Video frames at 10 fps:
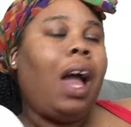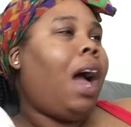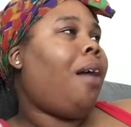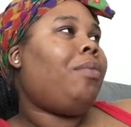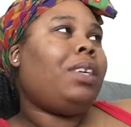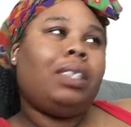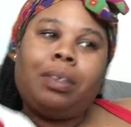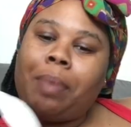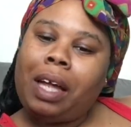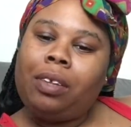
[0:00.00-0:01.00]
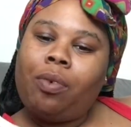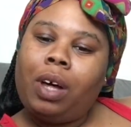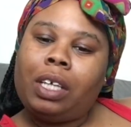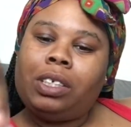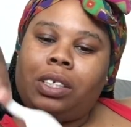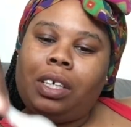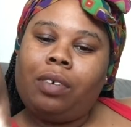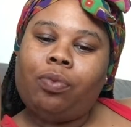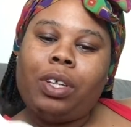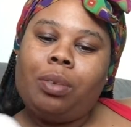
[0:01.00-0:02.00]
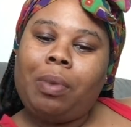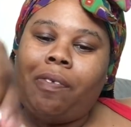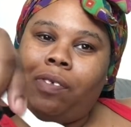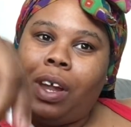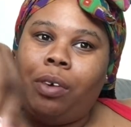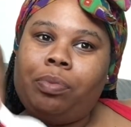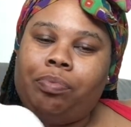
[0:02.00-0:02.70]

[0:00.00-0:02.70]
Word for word: I was about to watch the Rhythm and Flow.